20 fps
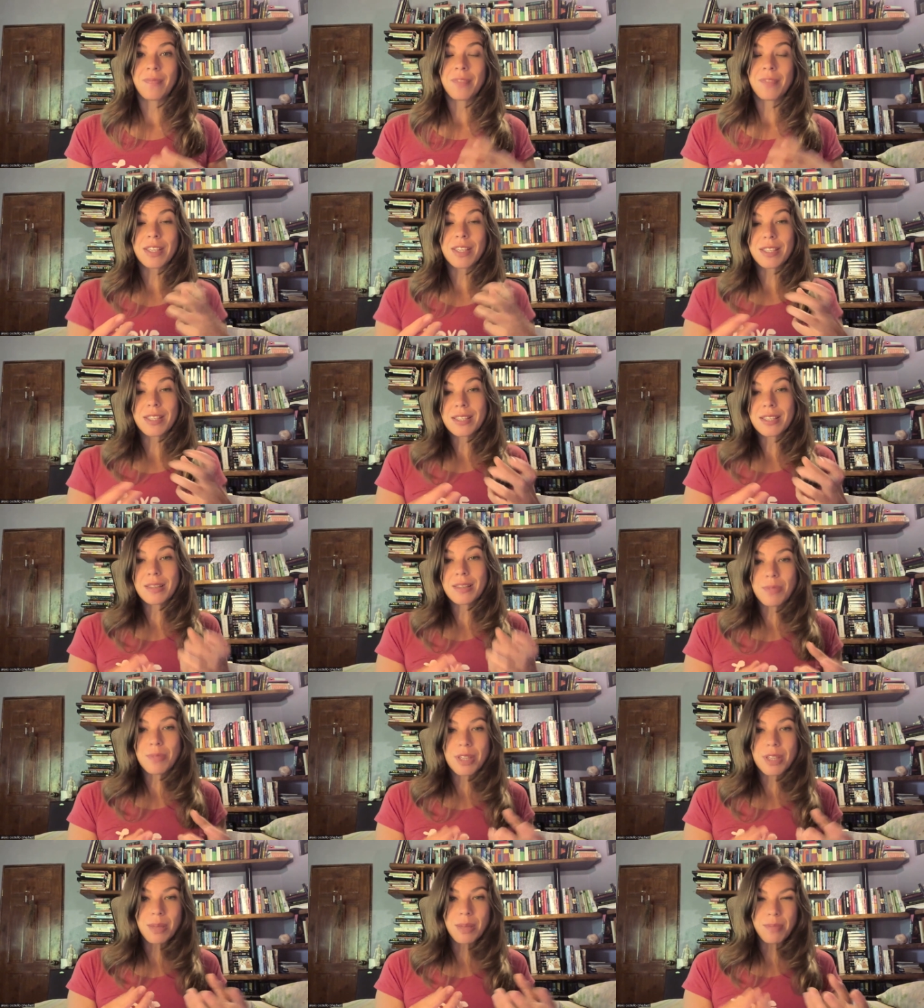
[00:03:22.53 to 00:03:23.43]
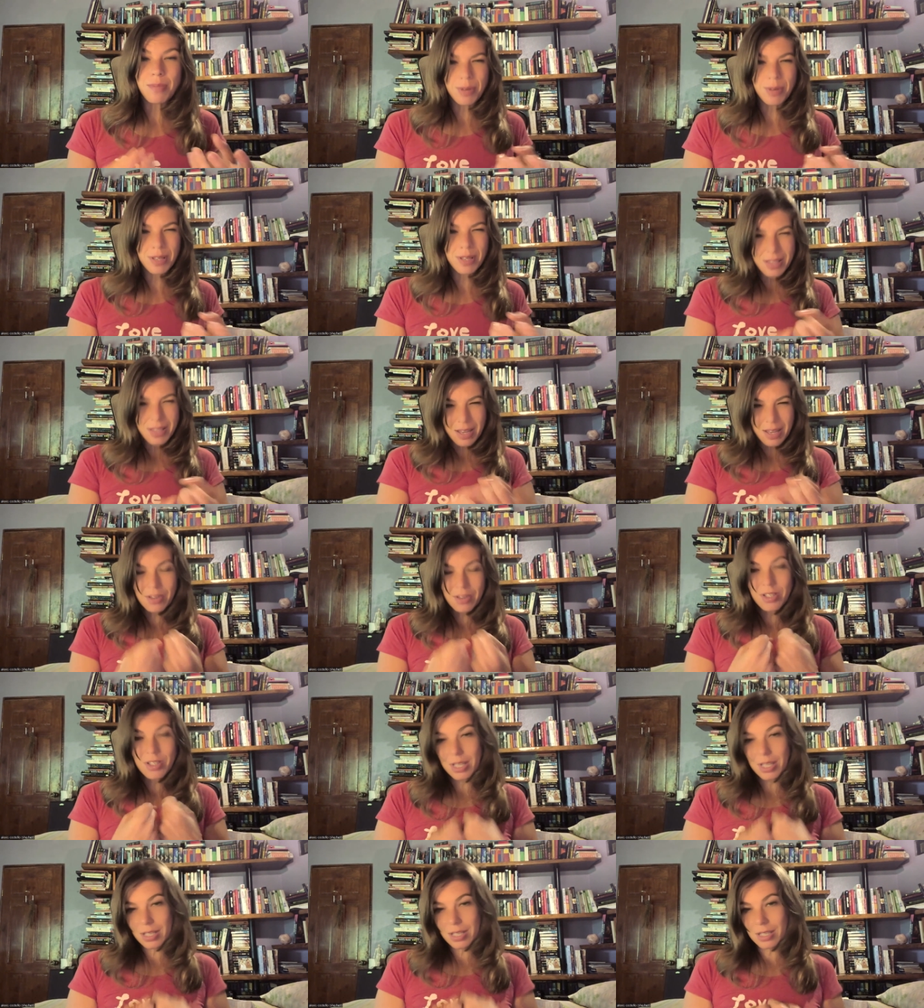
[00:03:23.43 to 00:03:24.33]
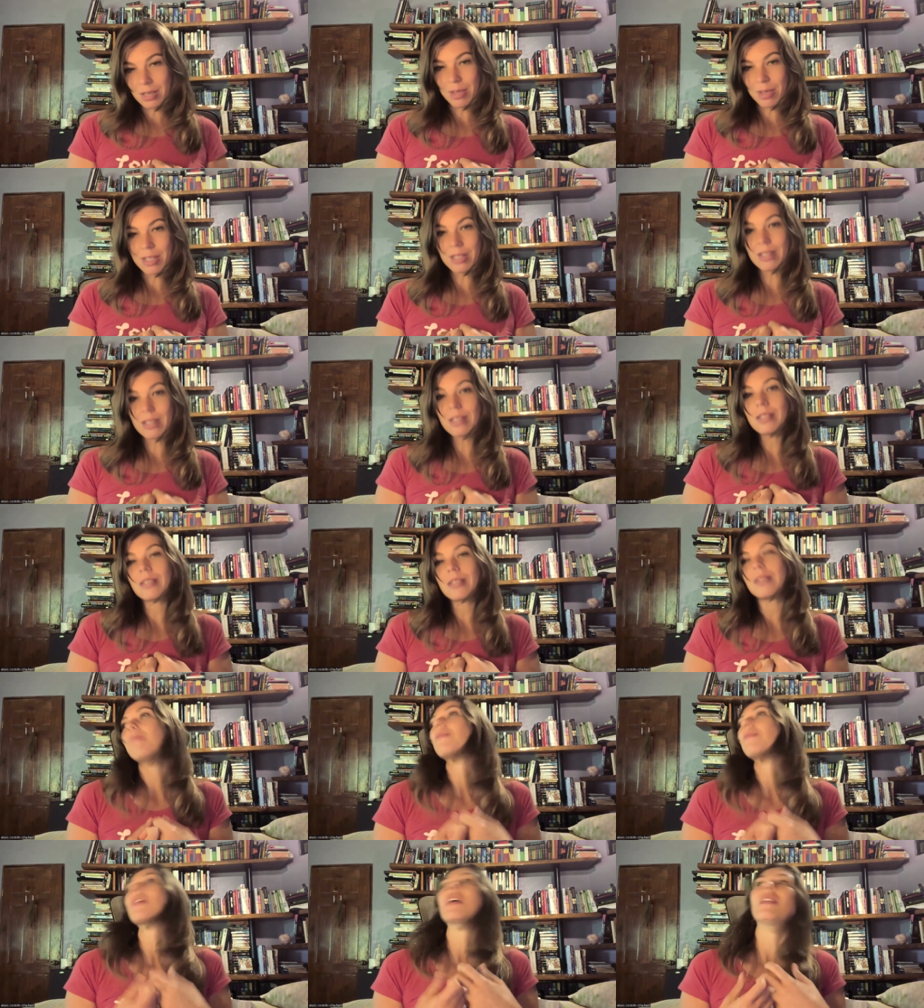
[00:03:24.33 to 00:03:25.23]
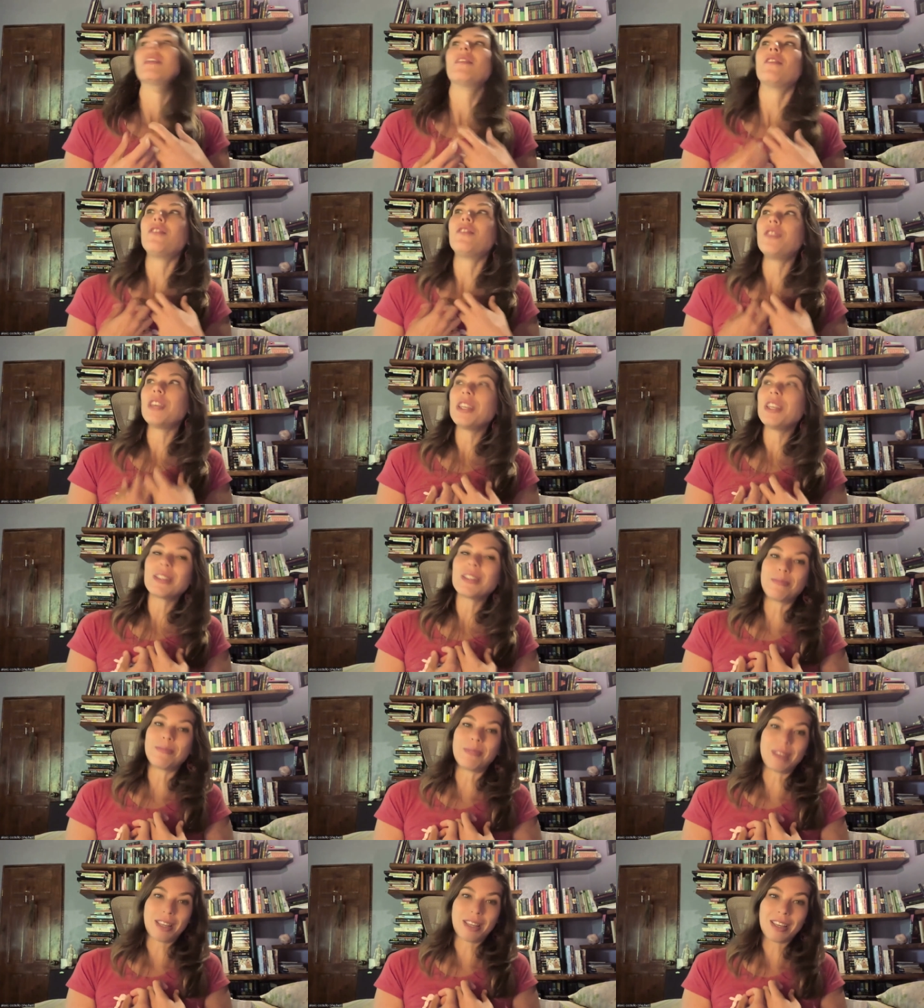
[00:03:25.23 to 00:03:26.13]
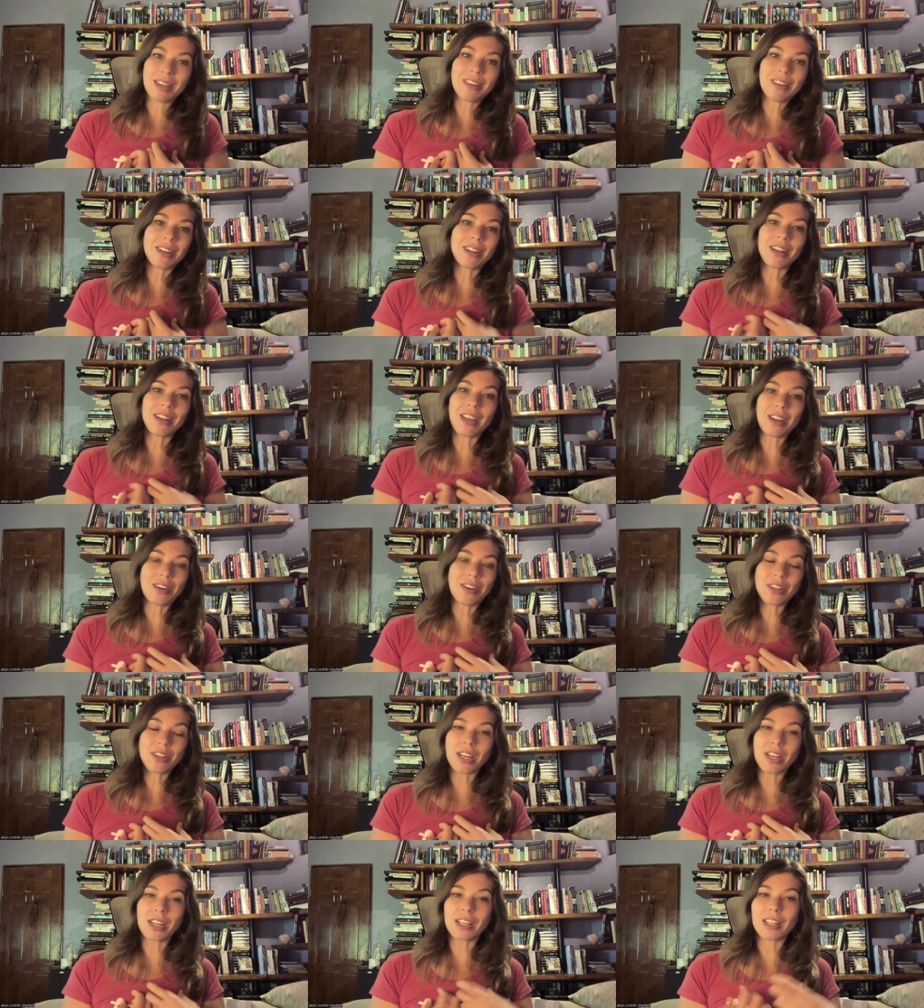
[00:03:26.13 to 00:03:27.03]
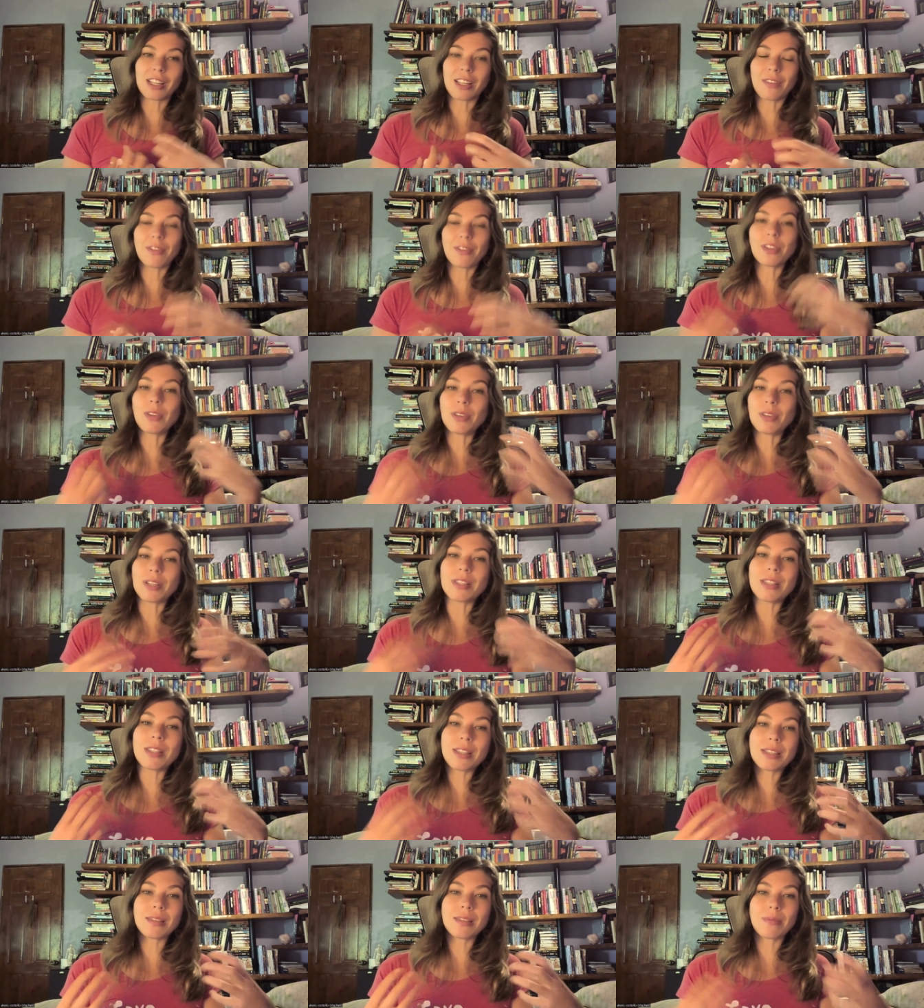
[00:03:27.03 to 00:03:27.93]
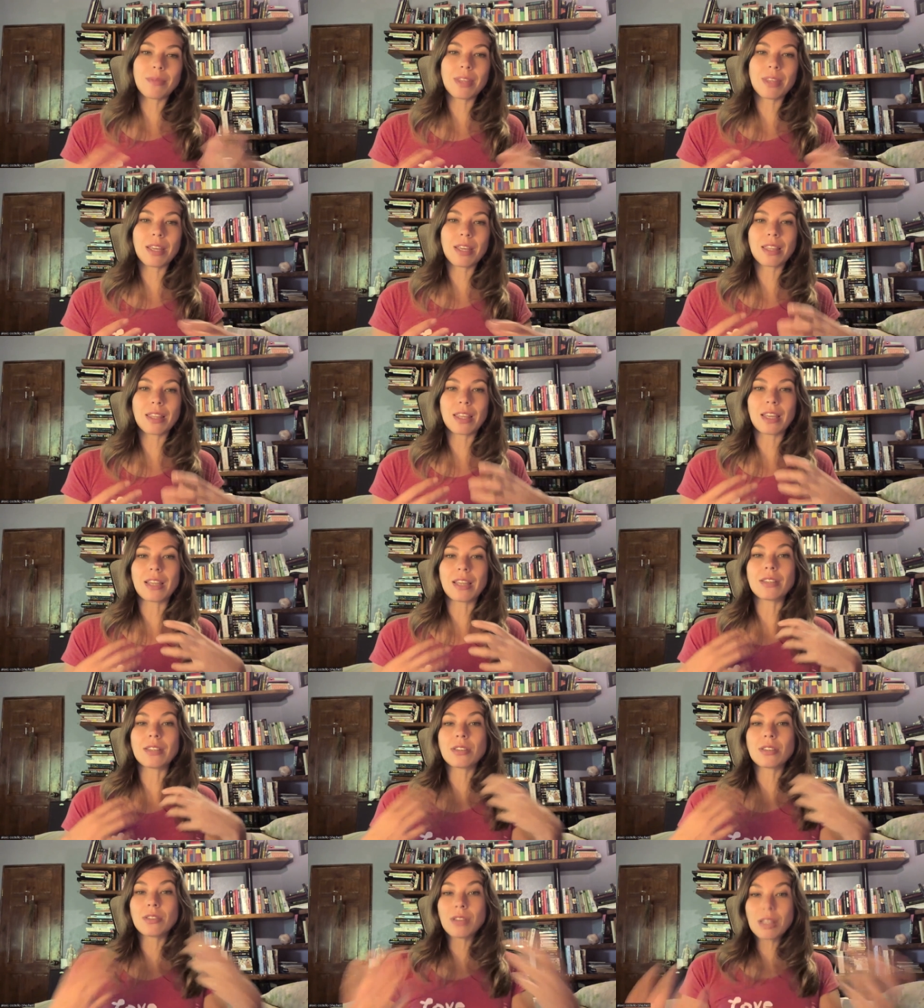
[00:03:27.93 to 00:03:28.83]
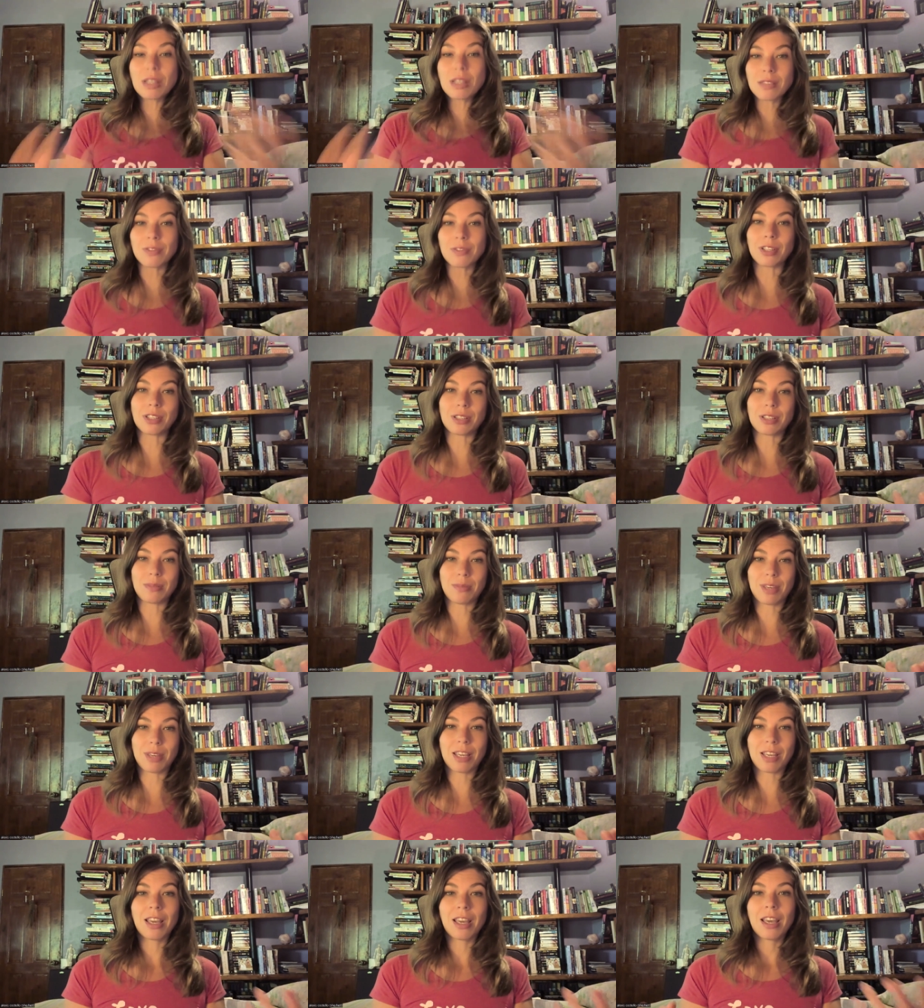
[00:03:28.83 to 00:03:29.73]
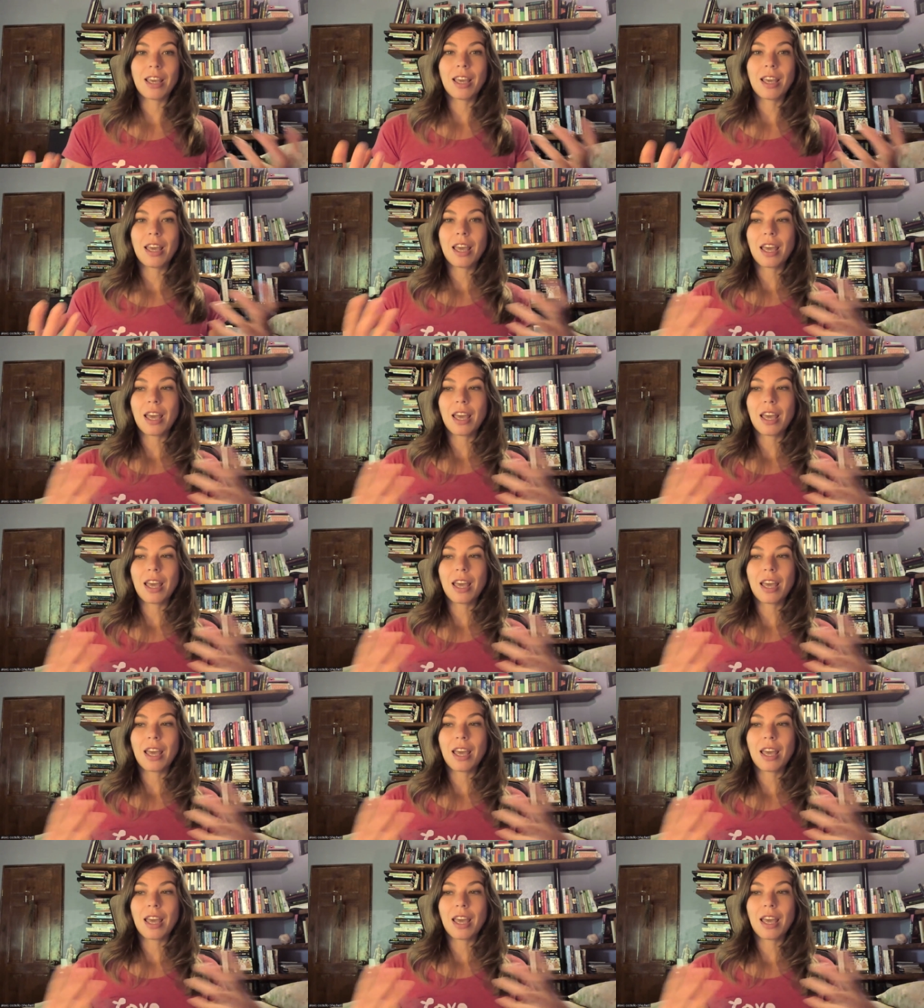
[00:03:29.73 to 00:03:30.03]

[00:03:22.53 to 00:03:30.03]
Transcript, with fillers: Is this something that brings energy into my system and feeds me on an energetic level, or is this something that is stressful to me